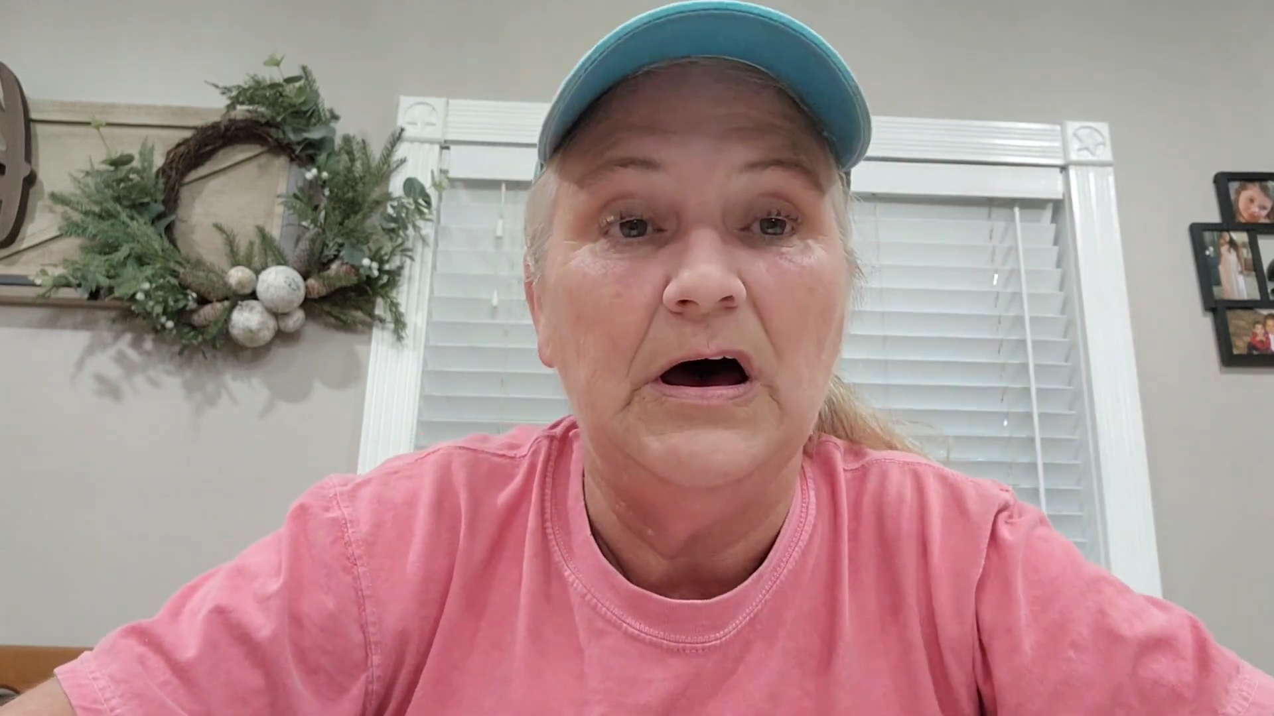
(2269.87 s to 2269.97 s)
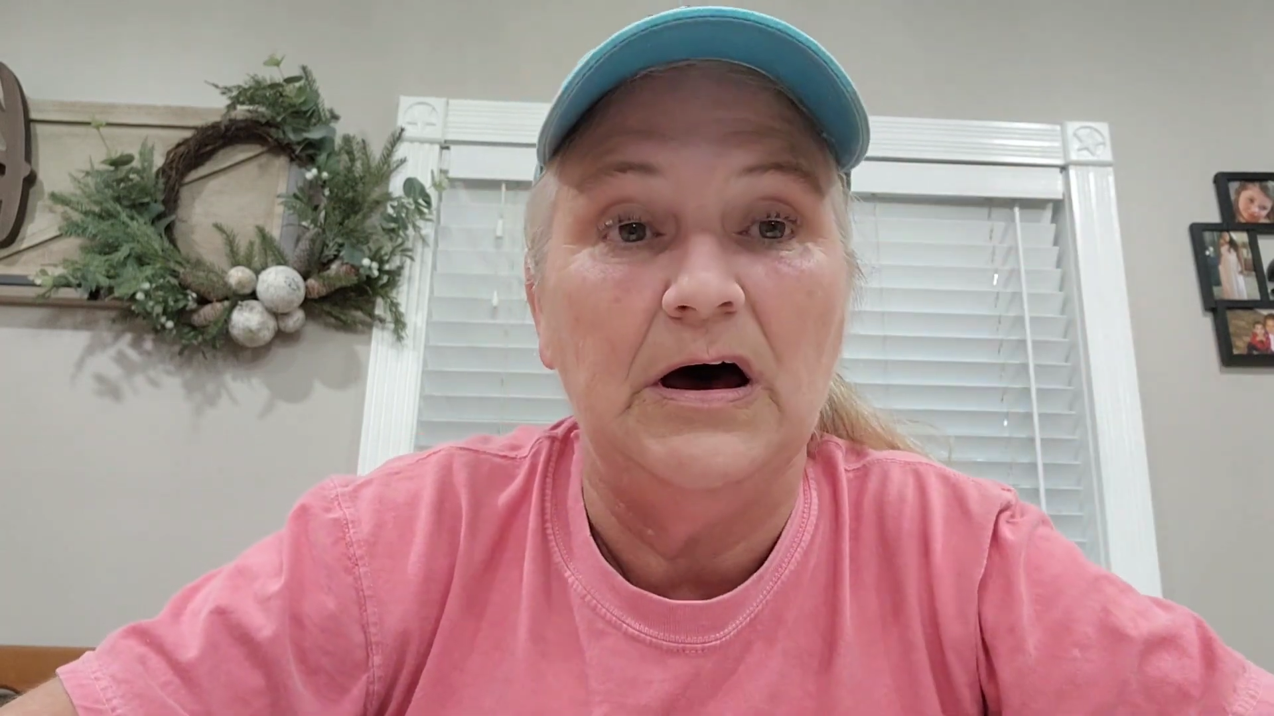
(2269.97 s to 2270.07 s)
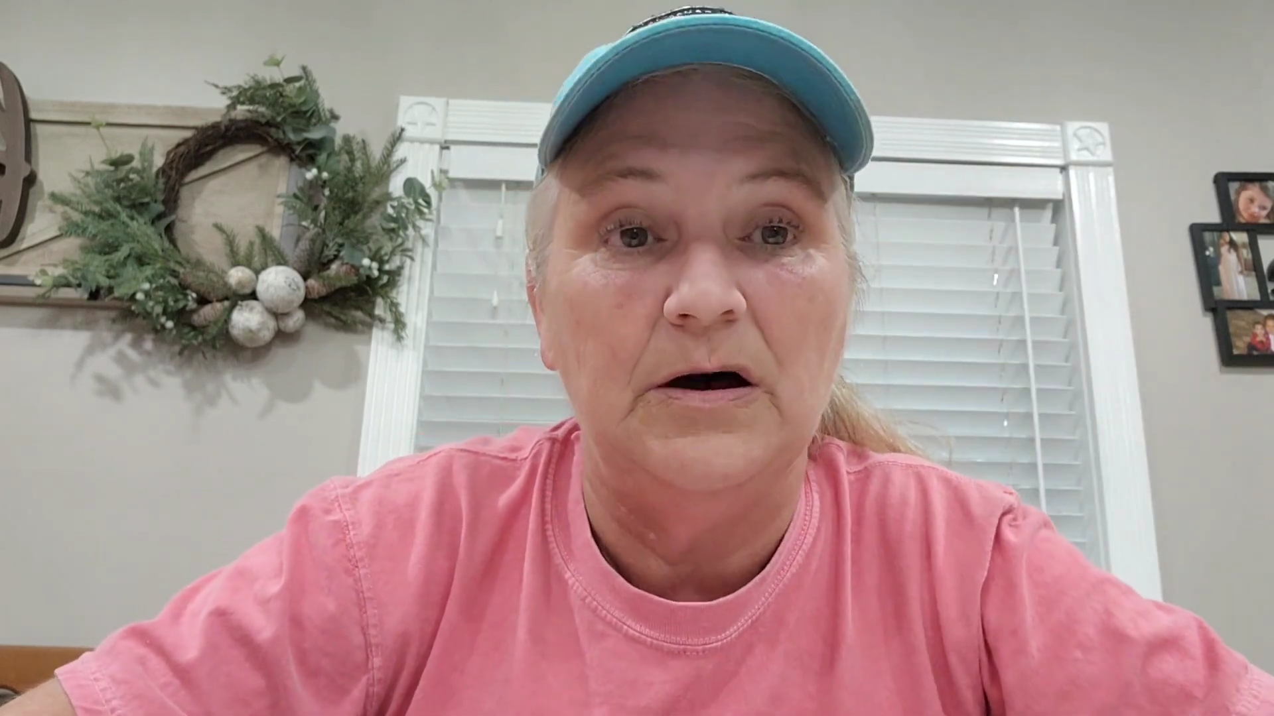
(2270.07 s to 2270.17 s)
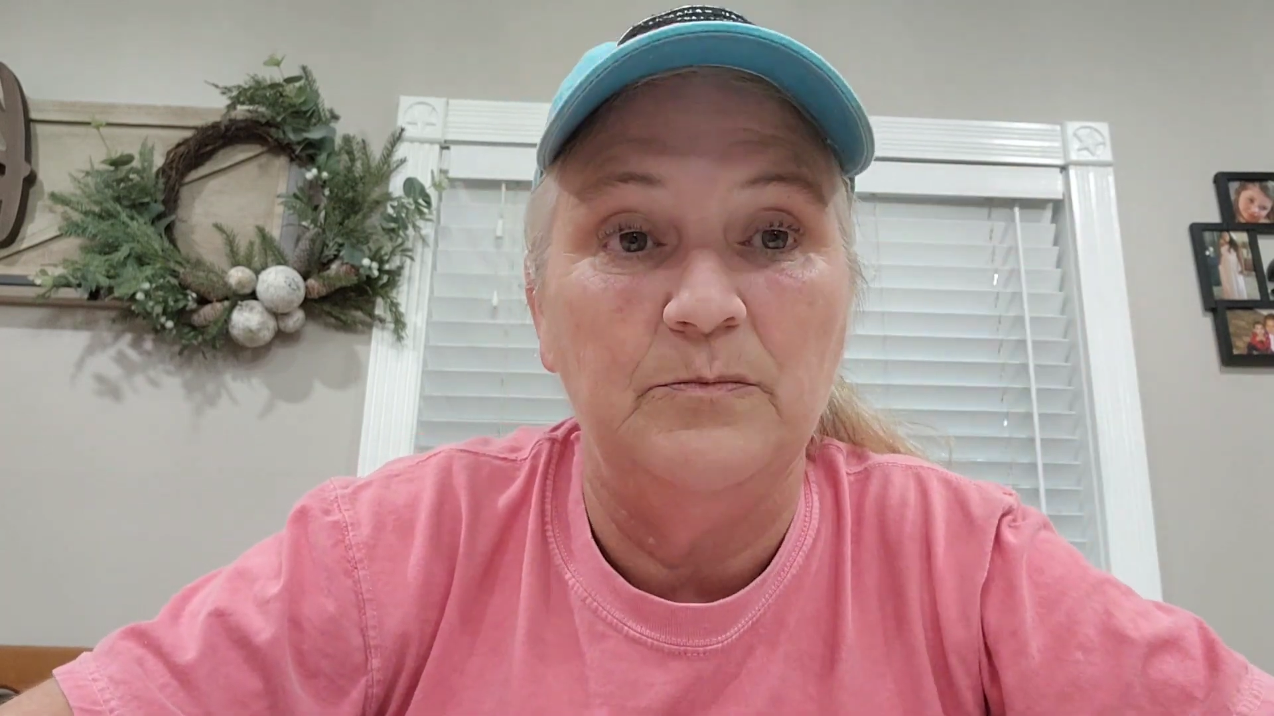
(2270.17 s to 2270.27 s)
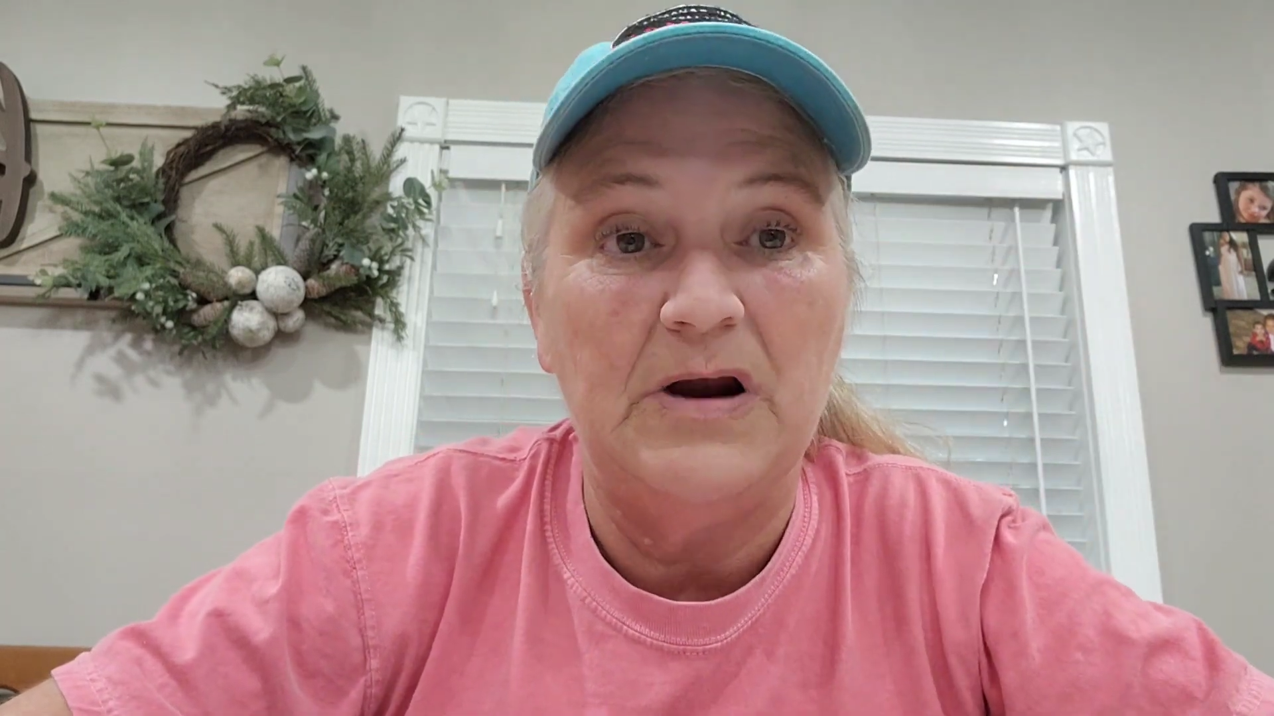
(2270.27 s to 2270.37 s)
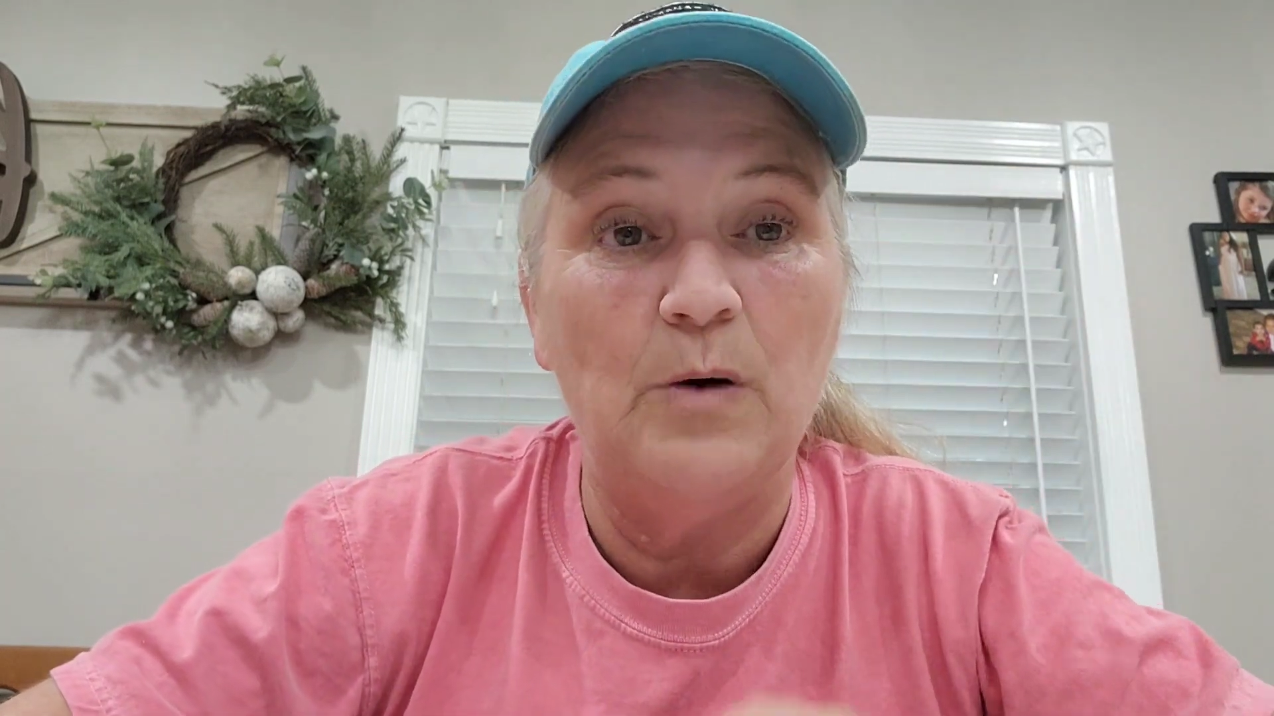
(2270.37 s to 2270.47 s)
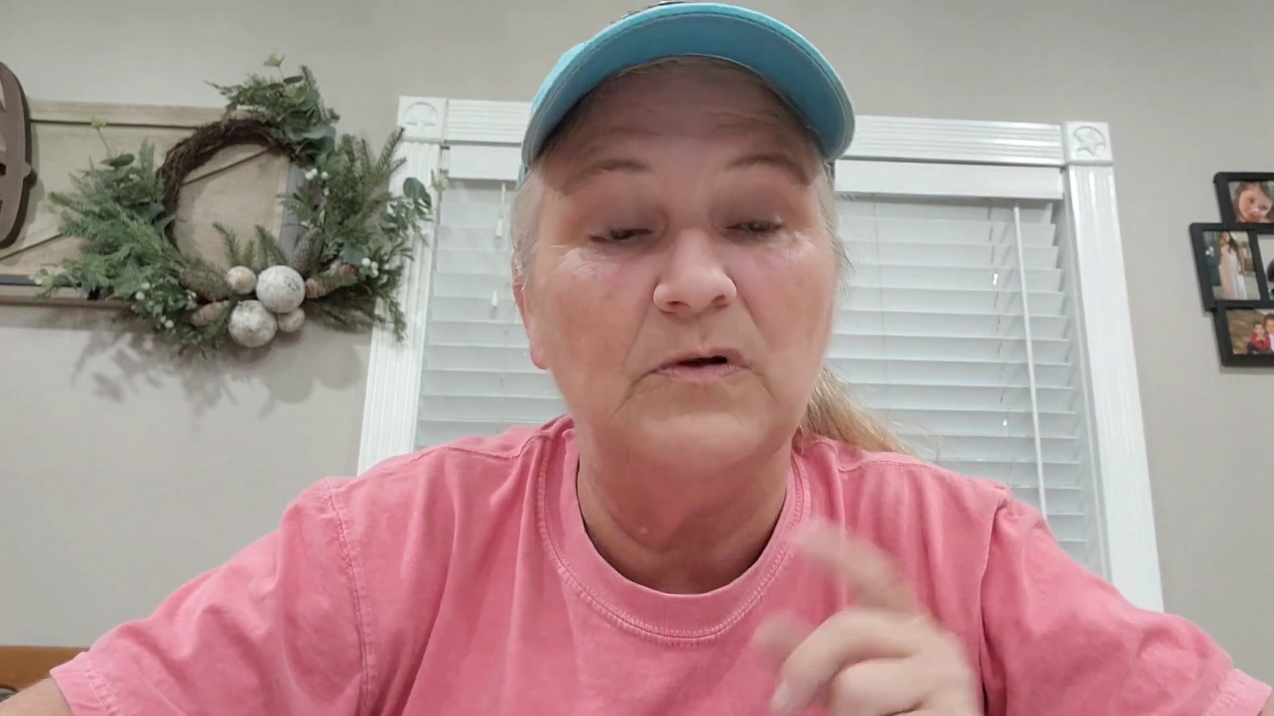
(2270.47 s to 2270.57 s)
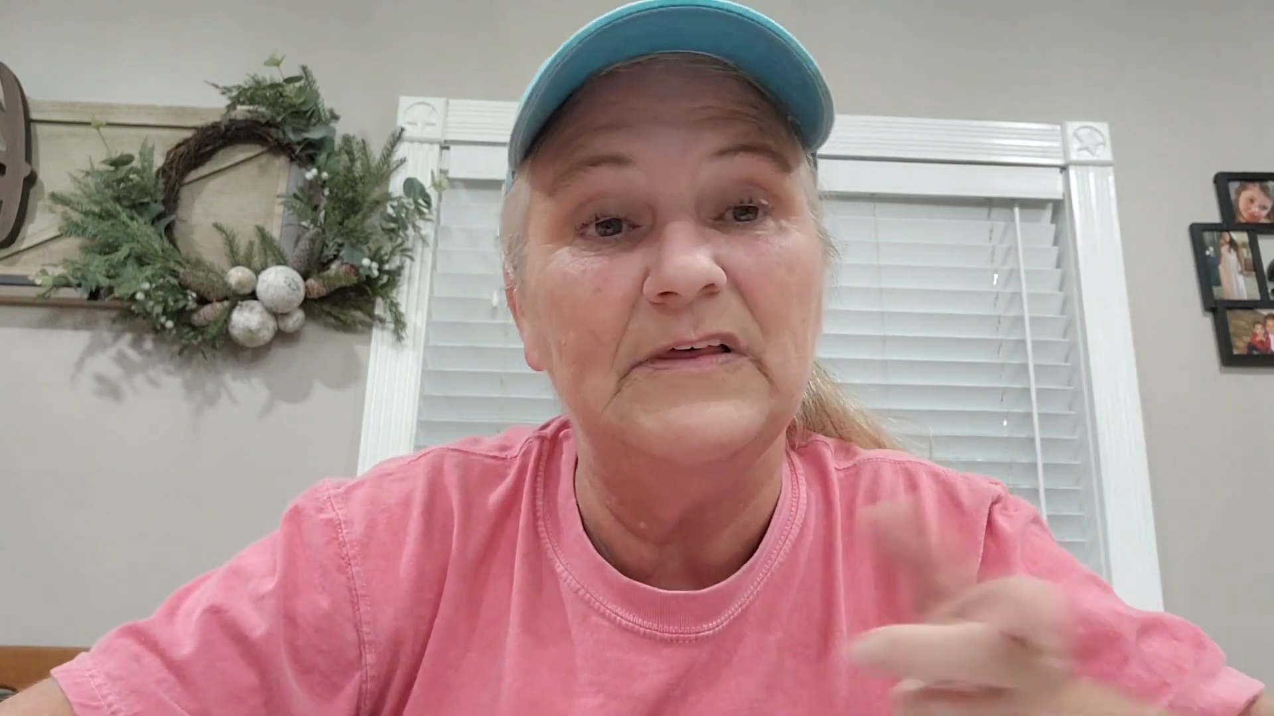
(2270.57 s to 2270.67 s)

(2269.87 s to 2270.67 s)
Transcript: Um, but I will